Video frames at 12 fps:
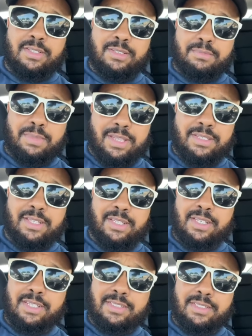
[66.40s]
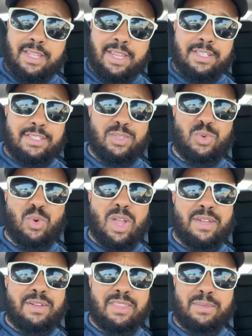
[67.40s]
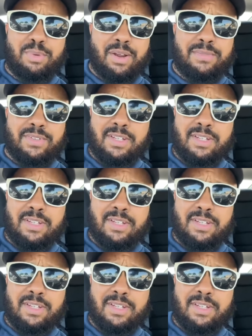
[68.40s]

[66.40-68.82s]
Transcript: basically states who the Prophet